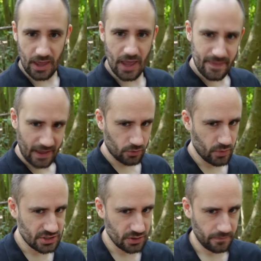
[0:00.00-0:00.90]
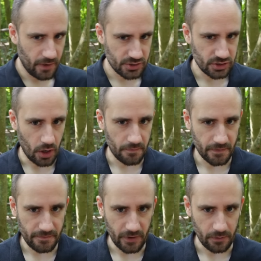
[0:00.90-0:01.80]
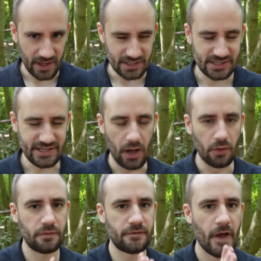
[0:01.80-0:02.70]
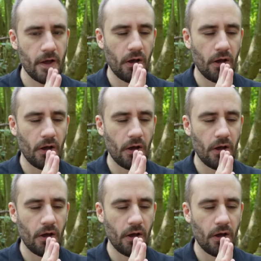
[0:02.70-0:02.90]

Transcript: In that original version of the film itself,